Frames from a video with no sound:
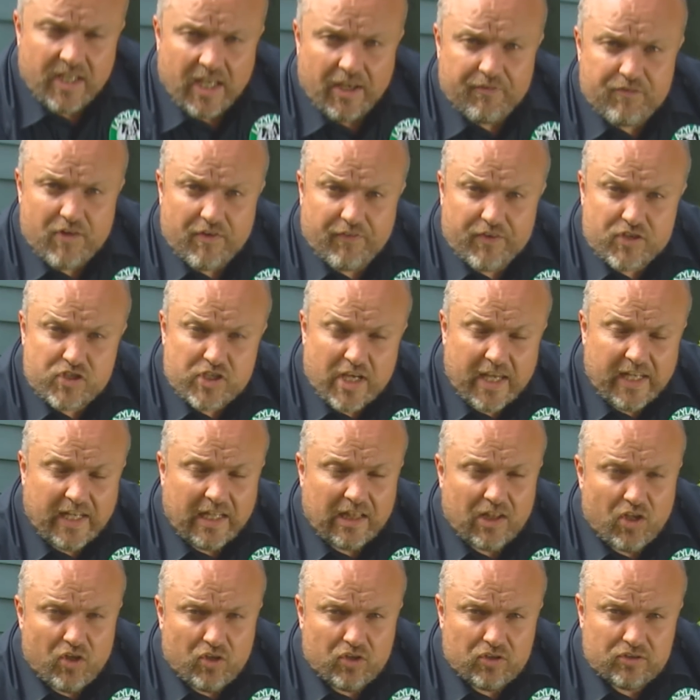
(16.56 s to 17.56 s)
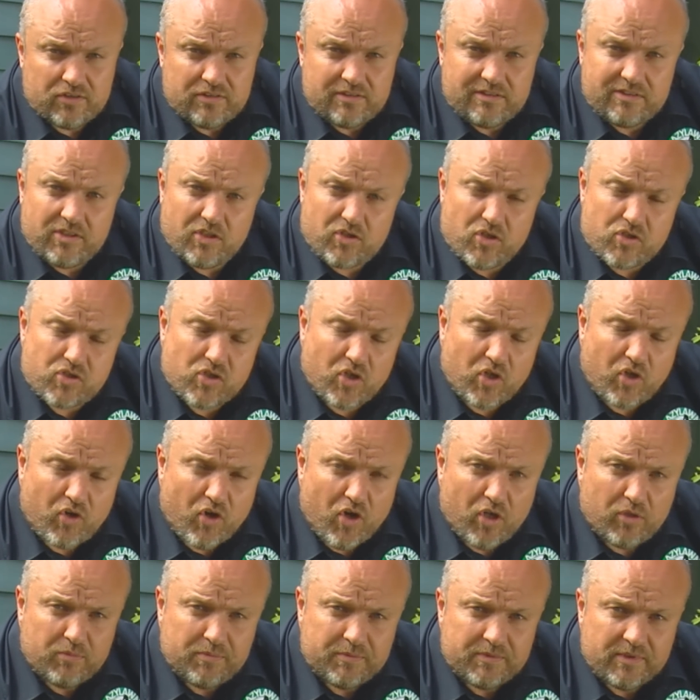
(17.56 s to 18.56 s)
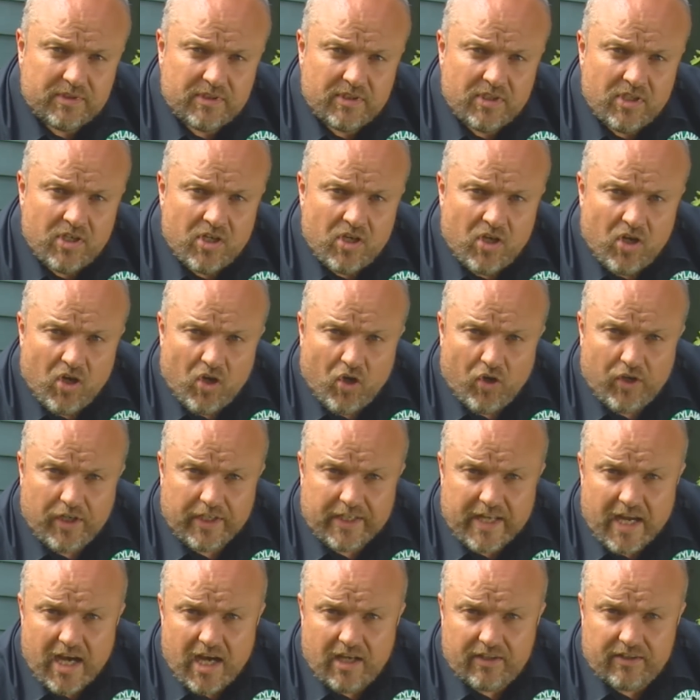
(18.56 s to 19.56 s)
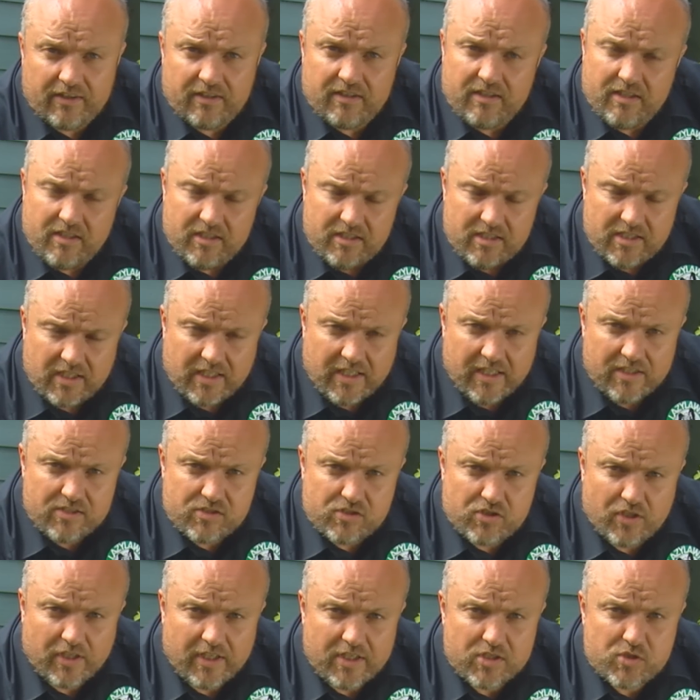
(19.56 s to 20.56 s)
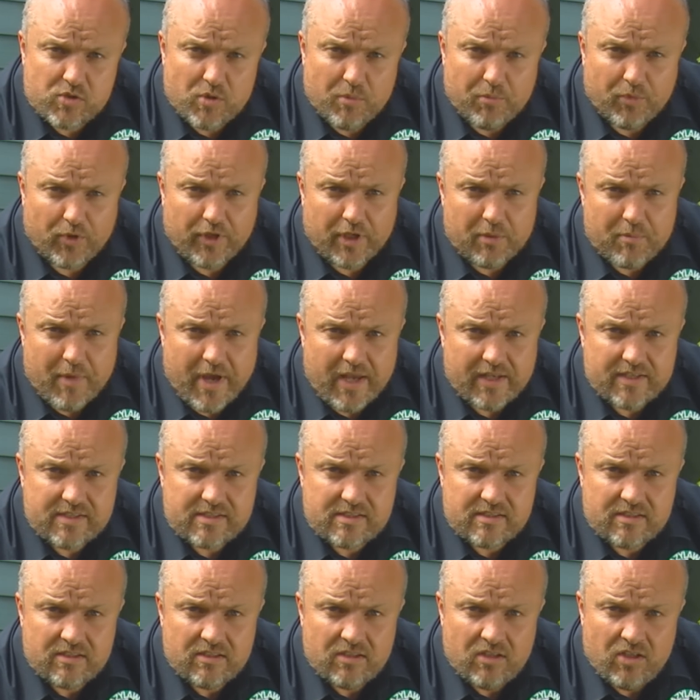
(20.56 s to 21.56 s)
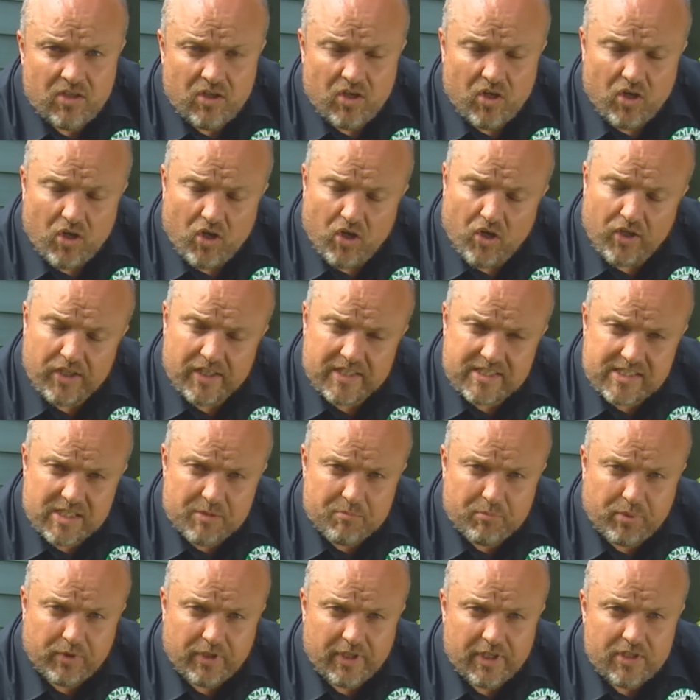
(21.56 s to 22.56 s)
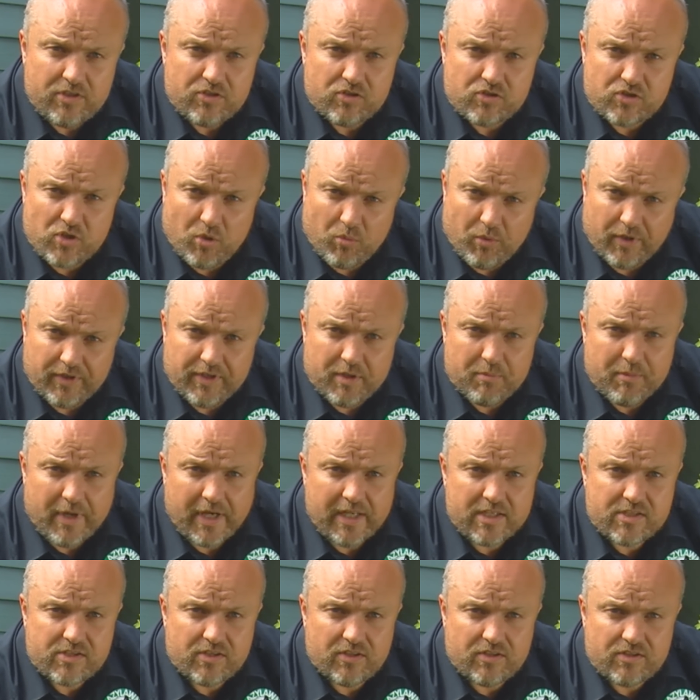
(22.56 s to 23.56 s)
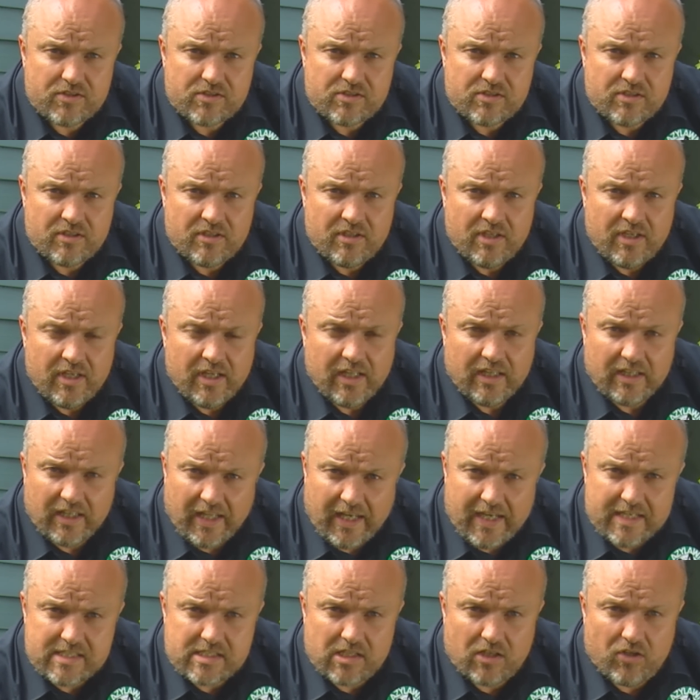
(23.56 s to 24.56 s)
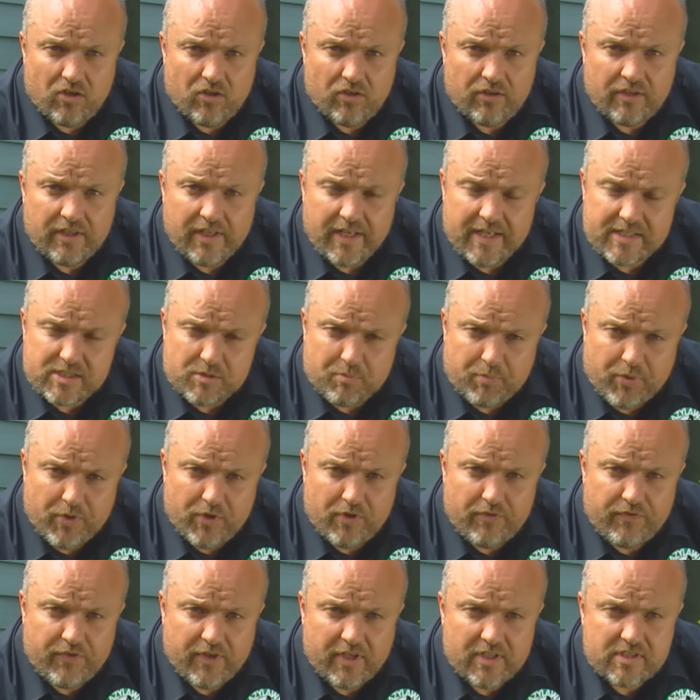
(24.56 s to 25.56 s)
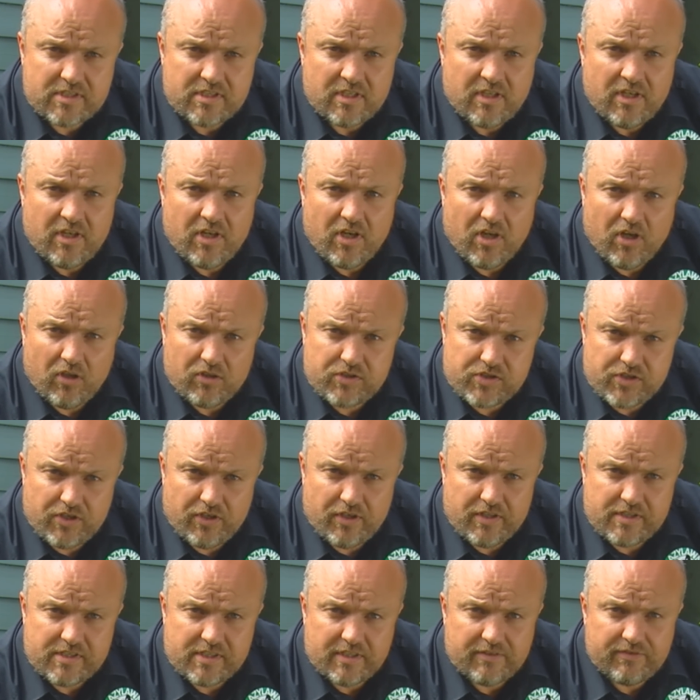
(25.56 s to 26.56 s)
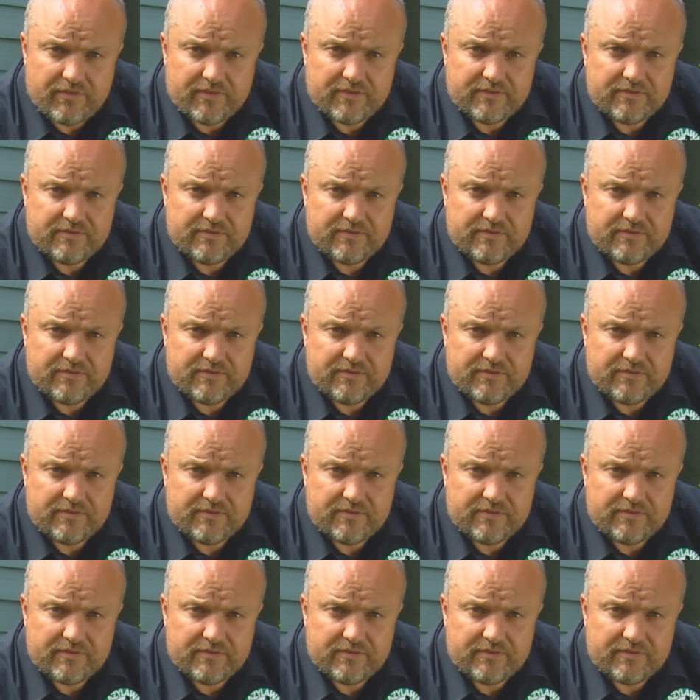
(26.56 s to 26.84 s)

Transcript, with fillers: If you have a shaded lawn that doesn't grow, or a garden your kids turn into a muddy mess, or you simply just don't want the maintenance, Lazy Lawn is a perfect alternative.